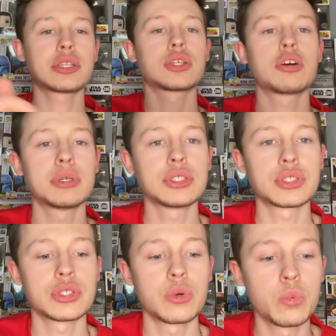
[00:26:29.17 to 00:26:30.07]
in the
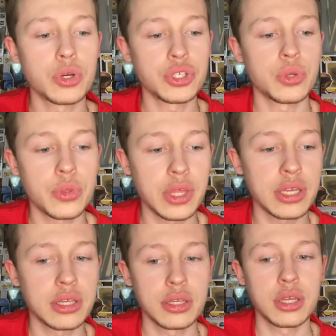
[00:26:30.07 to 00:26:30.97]
comments what you
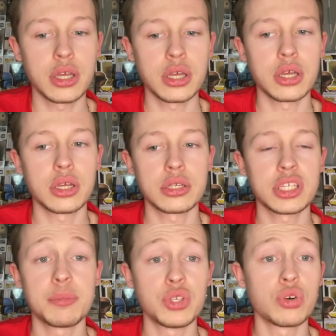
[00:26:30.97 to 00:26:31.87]
think.
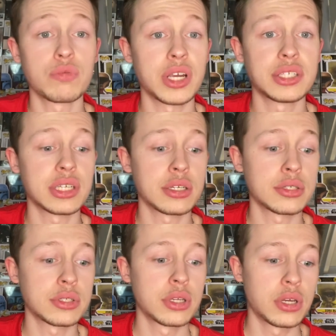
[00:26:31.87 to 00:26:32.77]
Give me your
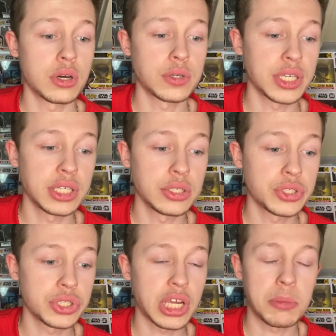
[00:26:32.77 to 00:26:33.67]
ratings on
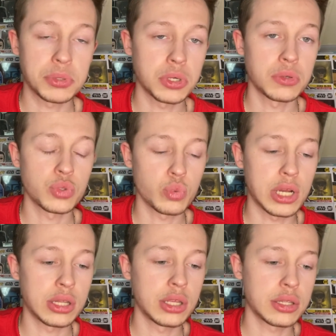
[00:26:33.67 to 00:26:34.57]
each episode as
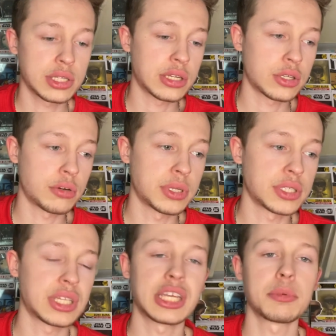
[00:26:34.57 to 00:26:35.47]
well down in the comments,
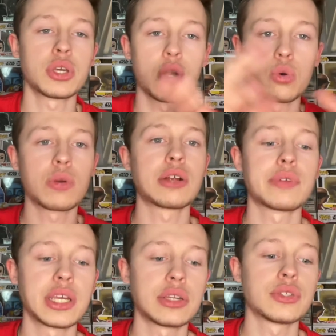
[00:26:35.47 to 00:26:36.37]
and then give me an all-round
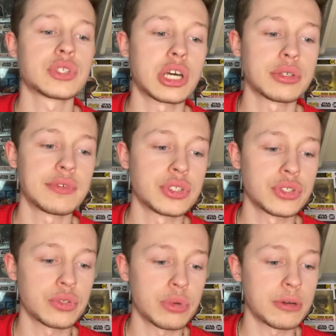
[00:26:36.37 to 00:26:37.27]
rating on Star Wars Visions
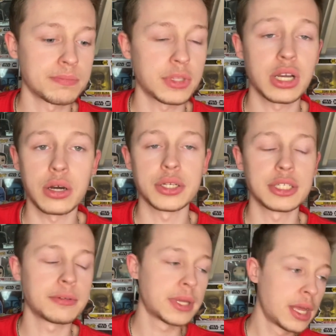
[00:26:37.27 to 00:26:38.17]
as well, like I
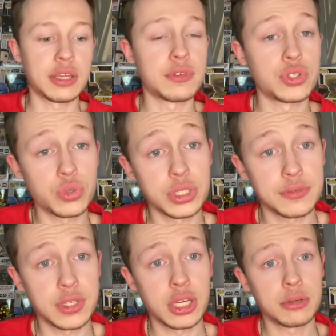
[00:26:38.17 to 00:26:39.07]
did. If you enjoyed this
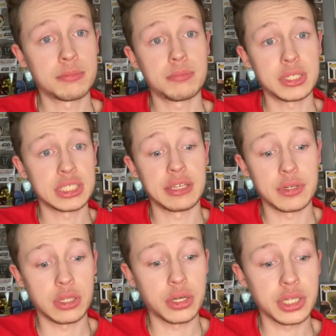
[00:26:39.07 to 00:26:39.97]
video, please leave it a
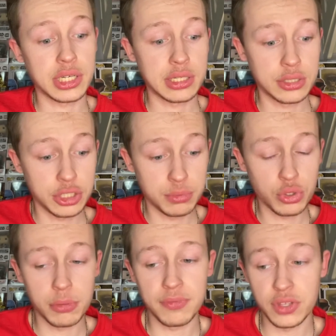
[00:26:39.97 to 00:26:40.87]
like and
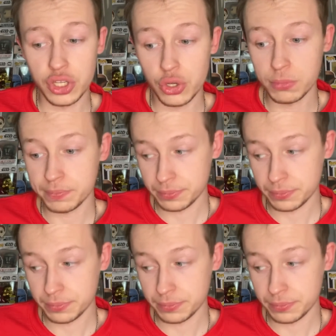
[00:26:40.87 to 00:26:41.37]
subscribe if you're new.